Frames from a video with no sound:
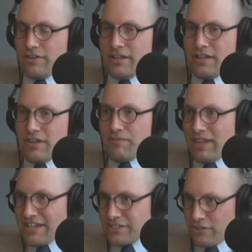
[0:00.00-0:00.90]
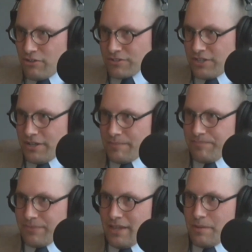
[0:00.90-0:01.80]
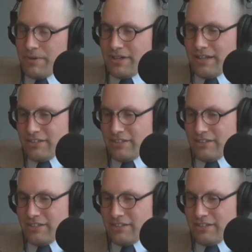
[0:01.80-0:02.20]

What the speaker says: they've lasted a long time, but